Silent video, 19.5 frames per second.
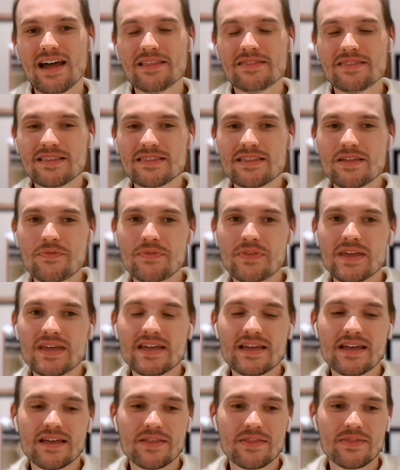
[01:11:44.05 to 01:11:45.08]
I think the
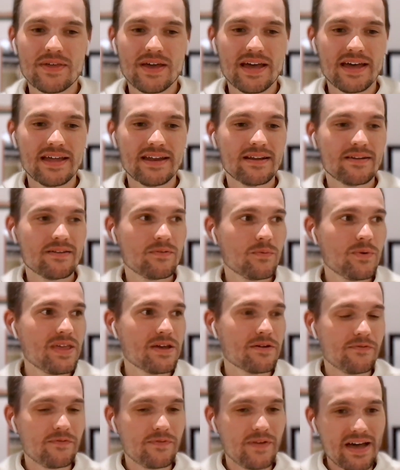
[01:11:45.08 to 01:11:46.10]
thing that we
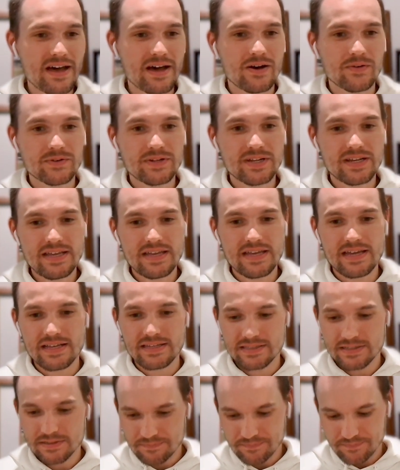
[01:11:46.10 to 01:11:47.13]
have found
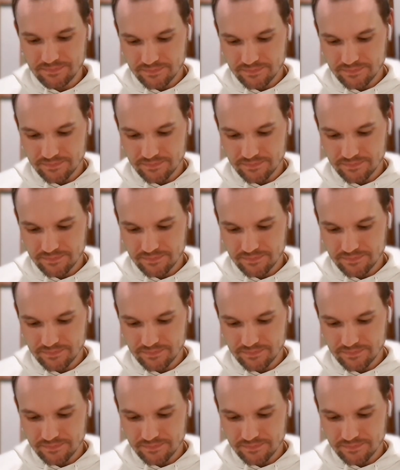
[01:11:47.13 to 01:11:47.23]
is